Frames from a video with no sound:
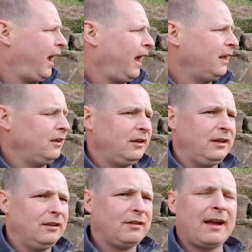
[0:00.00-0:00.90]
And
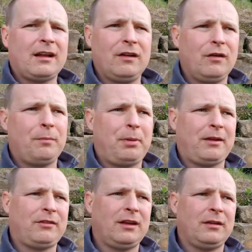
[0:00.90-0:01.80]
it's like a little
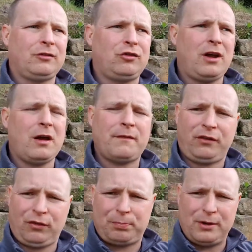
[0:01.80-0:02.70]
plastic tray with a
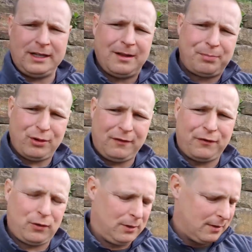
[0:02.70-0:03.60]
spring. You put your
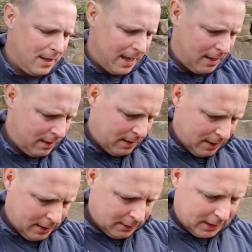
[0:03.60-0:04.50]
food in there, and
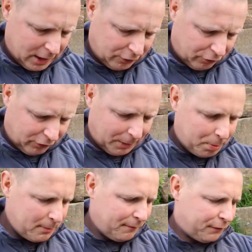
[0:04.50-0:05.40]
then you just dip
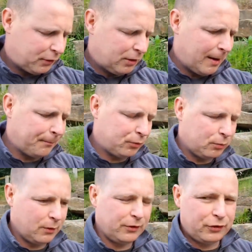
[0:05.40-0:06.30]
them in for crabs.
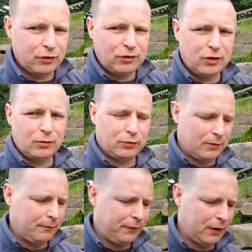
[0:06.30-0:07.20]
Well, they do use
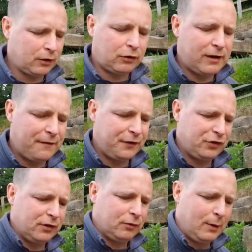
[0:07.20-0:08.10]
them for
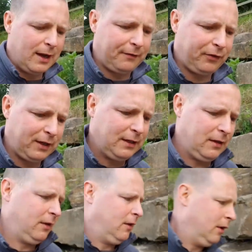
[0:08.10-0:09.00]
crayfishing as well, I've seen.
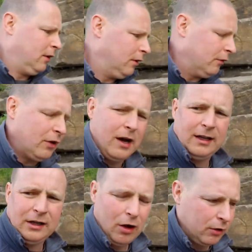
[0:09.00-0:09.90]
So I
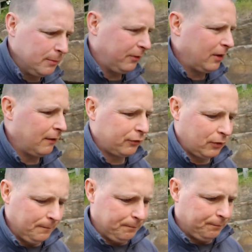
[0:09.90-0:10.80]
did order myself some.